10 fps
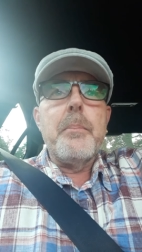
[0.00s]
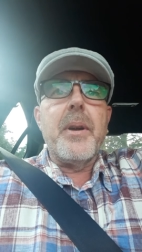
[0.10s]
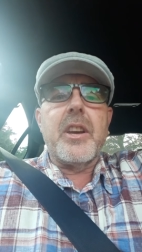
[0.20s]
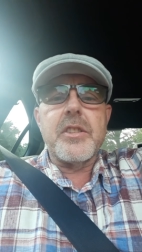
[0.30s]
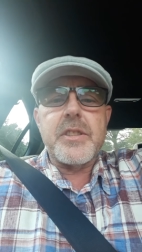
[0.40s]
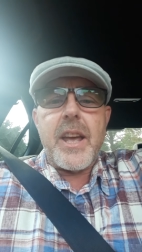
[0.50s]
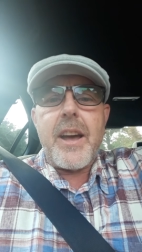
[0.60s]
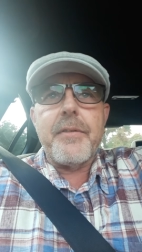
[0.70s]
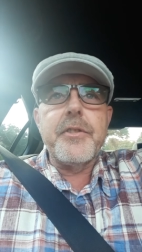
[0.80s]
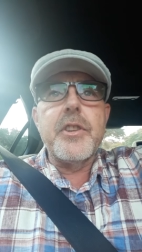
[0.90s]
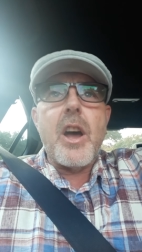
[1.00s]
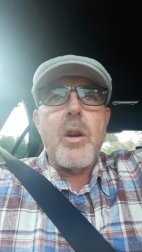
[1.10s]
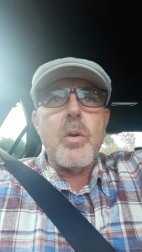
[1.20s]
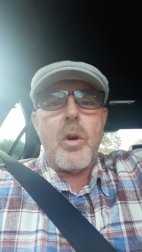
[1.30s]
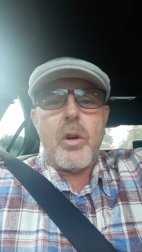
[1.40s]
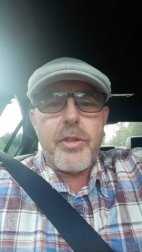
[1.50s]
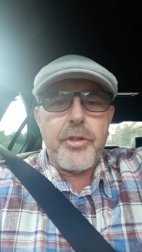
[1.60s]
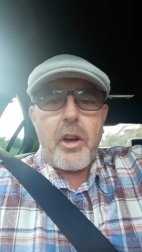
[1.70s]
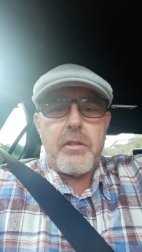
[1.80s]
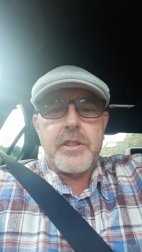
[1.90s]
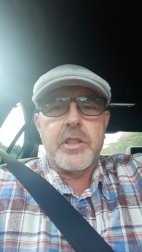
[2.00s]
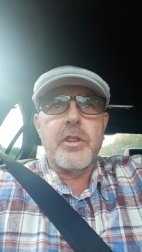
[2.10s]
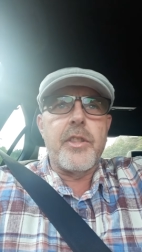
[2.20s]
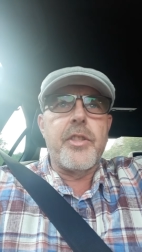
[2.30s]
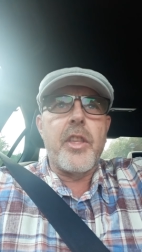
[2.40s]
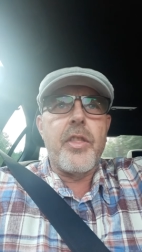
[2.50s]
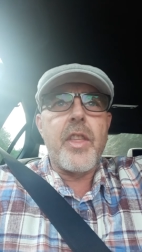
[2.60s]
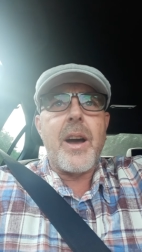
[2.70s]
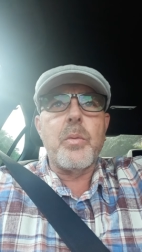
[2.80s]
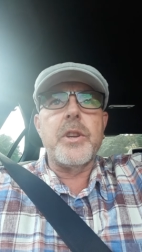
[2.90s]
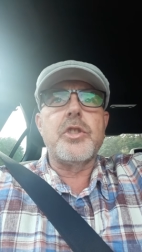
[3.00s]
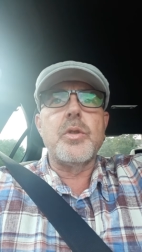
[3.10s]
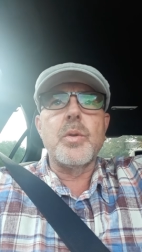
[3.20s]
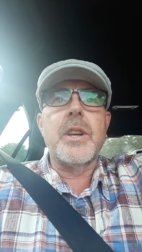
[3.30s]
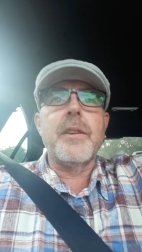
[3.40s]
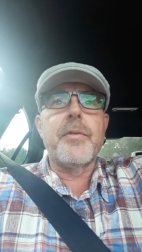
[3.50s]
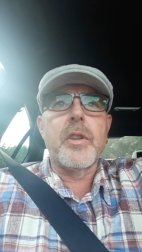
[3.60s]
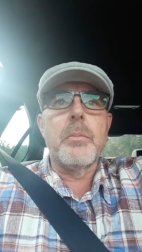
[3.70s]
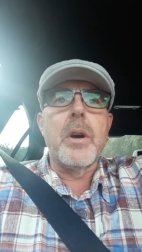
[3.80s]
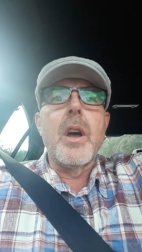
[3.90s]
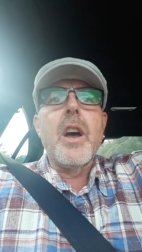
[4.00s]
because they have no authority other than that which you give them.